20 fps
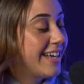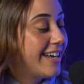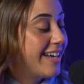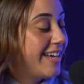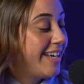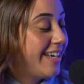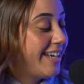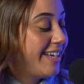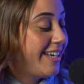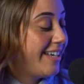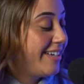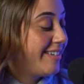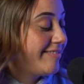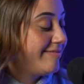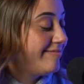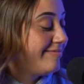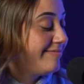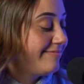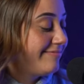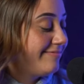I
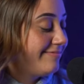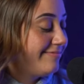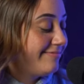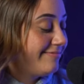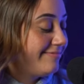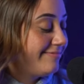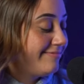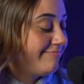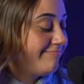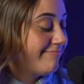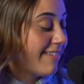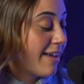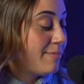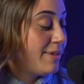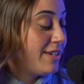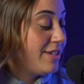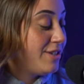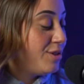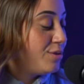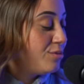I
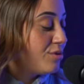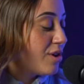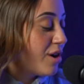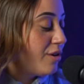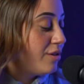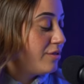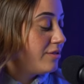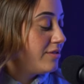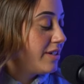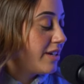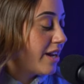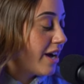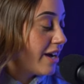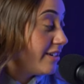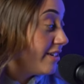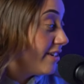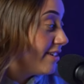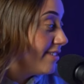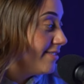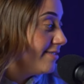mean, you know and I
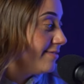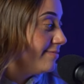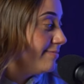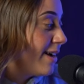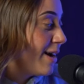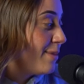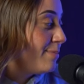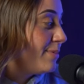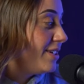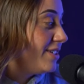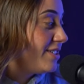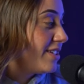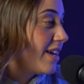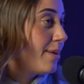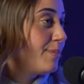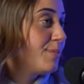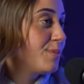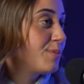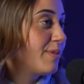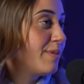know how many
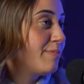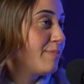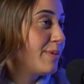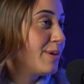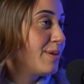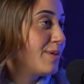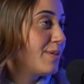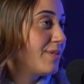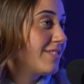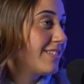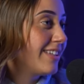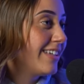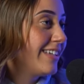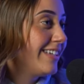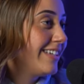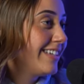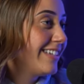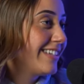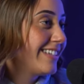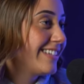times we both
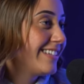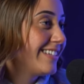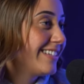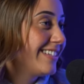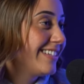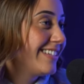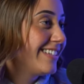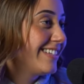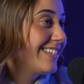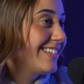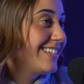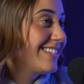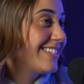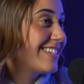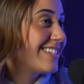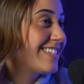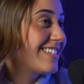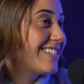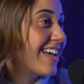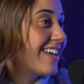like
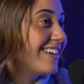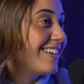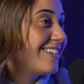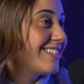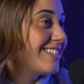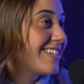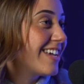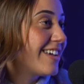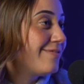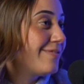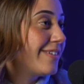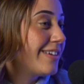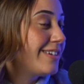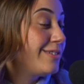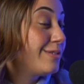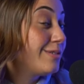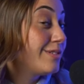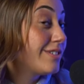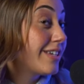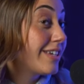just sat outside
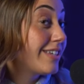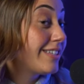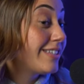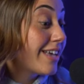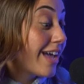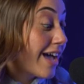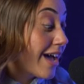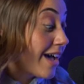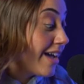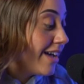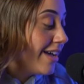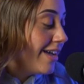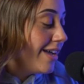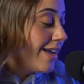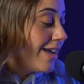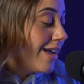venues like, yeah.